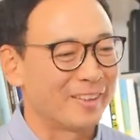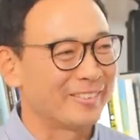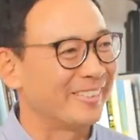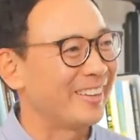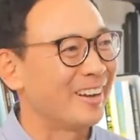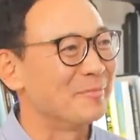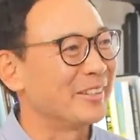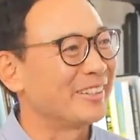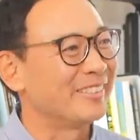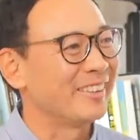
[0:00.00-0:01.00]
balances
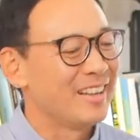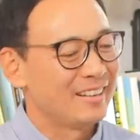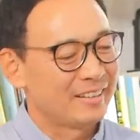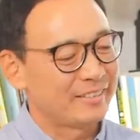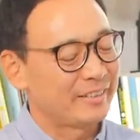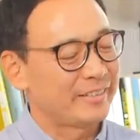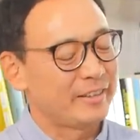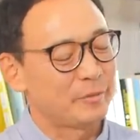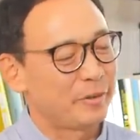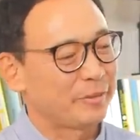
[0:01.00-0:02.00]
out because let's let's
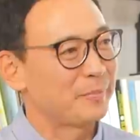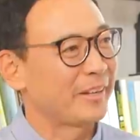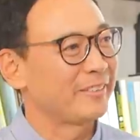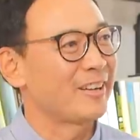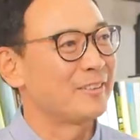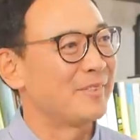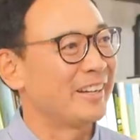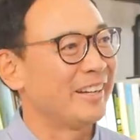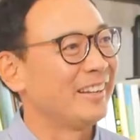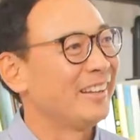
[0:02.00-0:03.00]
say the person makes a lot of
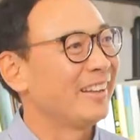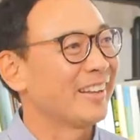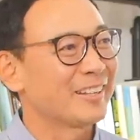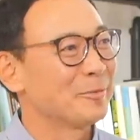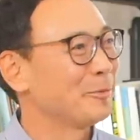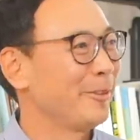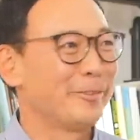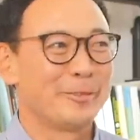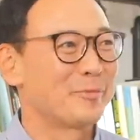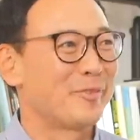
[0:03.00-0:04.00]
money, that comes
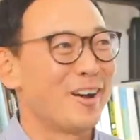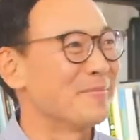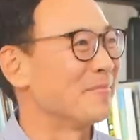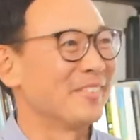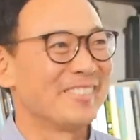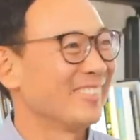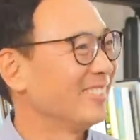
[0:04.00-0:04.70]
with its own problems,